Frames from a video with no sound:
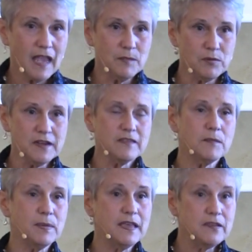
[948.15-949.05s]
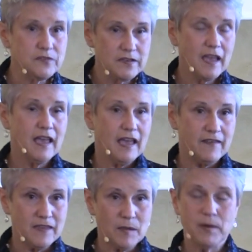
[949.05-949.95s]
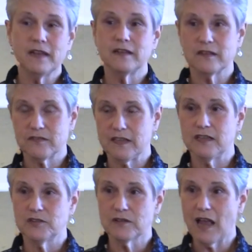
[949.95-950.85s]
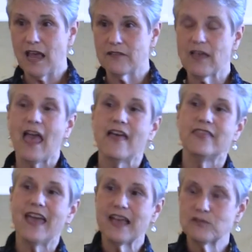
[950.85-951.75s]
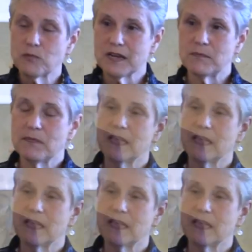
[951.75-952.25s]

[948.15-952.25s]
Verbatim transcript: and bring the peace and the abundance in your life. That's what it